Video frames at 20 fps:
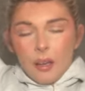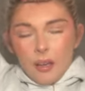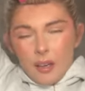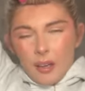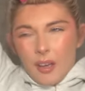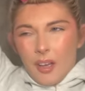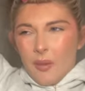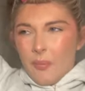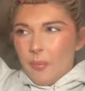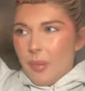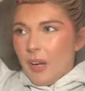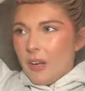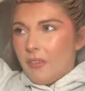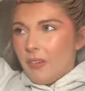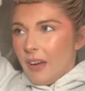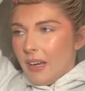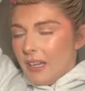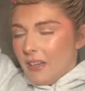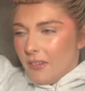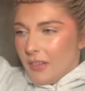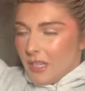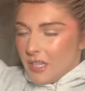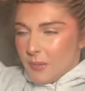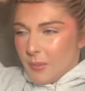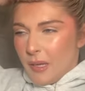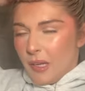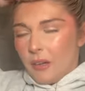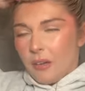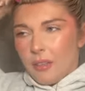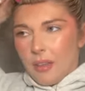but I rarely really
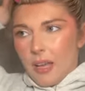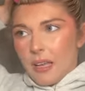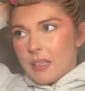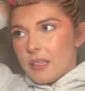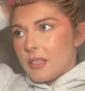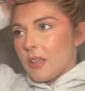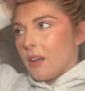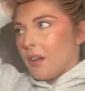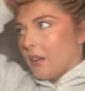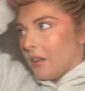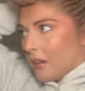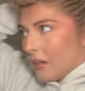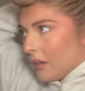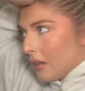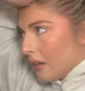speak on there. So